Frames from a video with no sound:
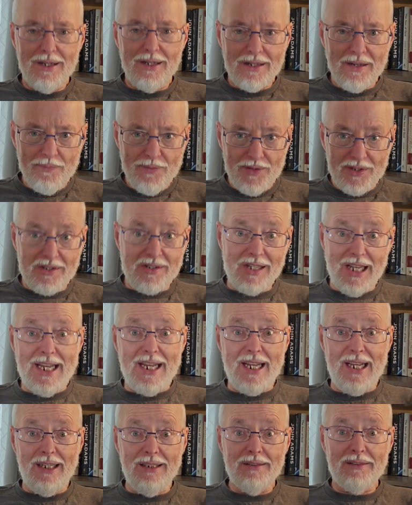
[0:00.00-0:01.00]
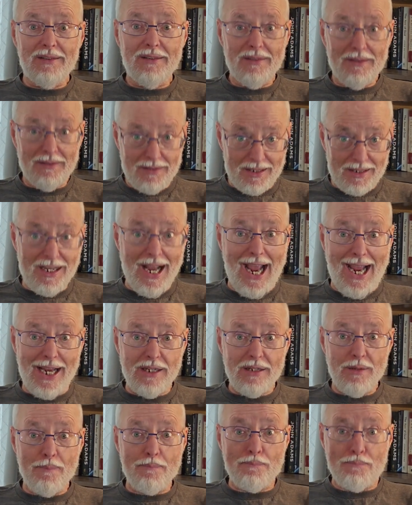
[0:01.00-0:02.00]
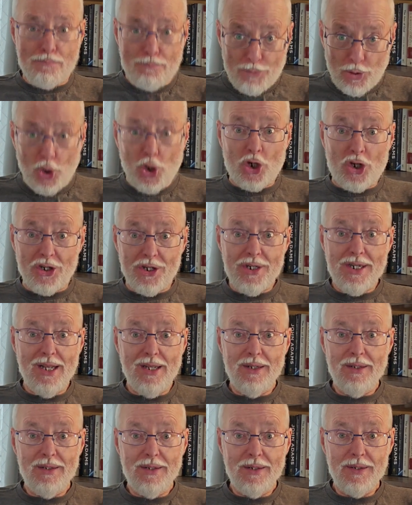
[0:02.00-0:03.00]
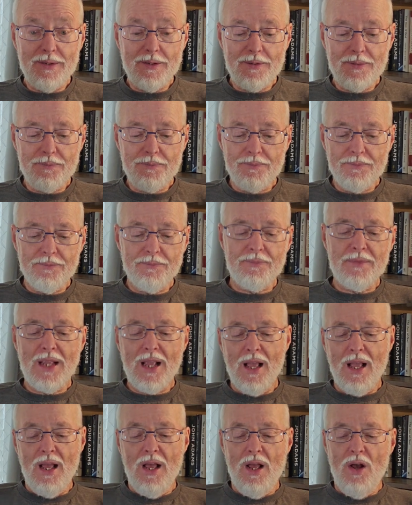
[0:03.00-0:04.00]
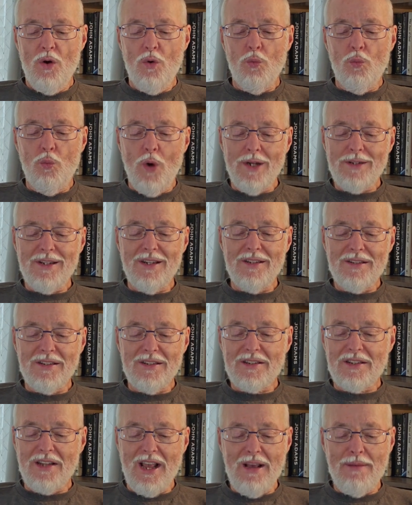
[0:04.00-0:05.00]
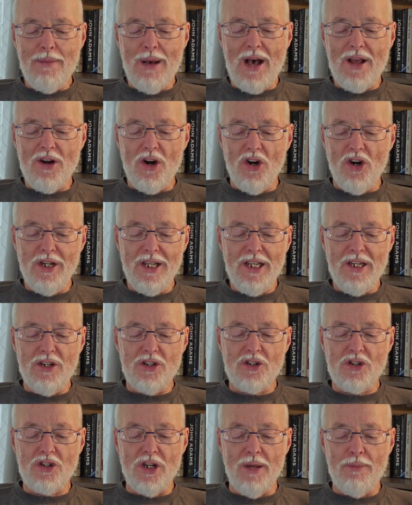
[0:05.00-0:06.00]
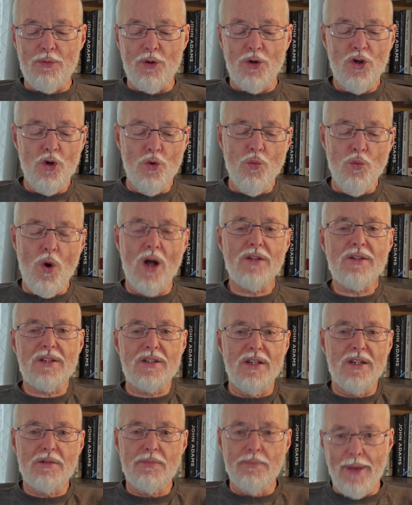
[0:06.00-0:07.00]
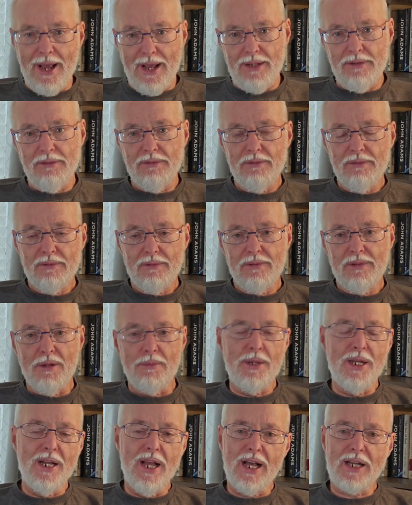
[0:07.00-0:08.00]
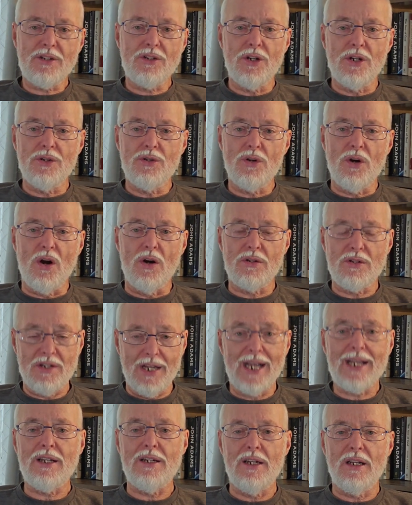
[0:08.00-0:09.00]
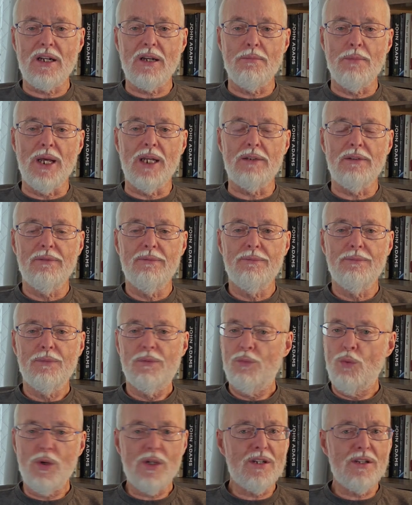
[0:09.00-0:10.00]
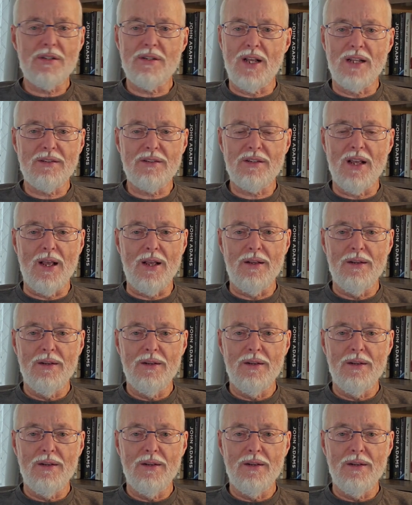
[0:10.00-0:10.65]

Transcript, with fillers: cities and state burn. What does it say about our leadership who wants this man to be next in charge, second in command? What does that say?